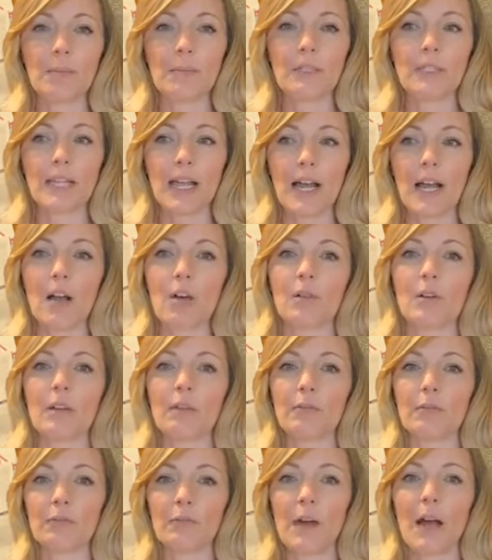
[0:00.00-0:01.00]
down
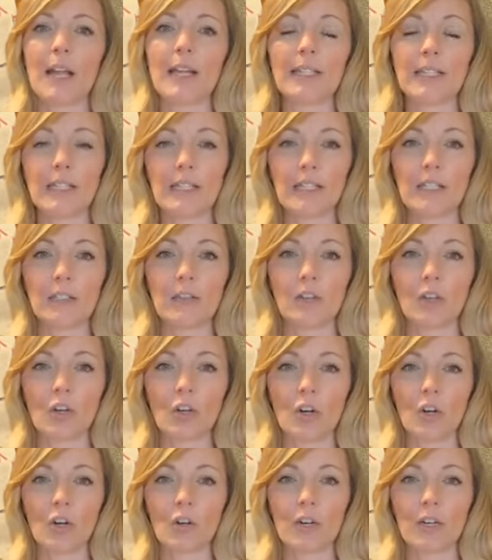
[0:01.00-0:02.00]
and finding the
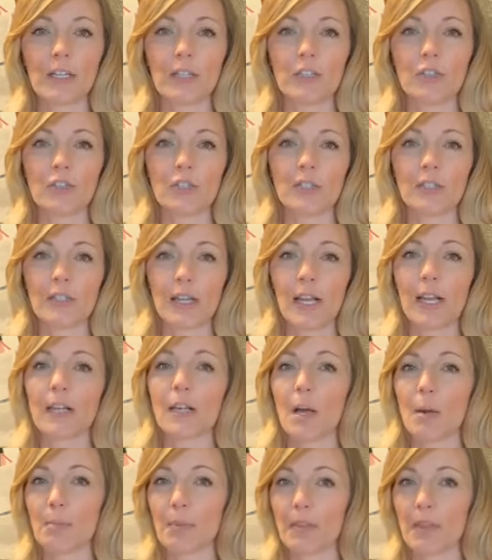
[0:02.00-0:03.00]
courage to stand
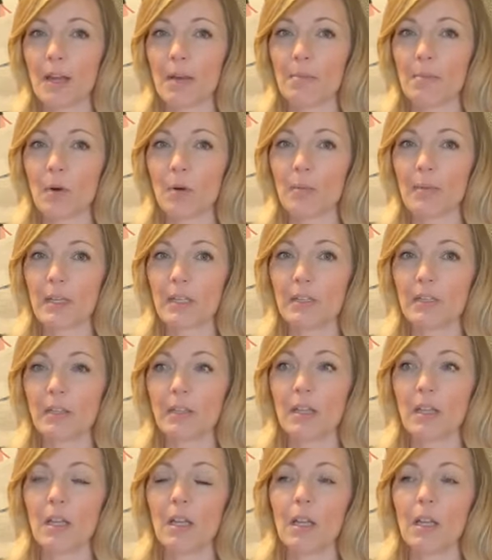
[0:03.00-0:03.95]
up in that moment,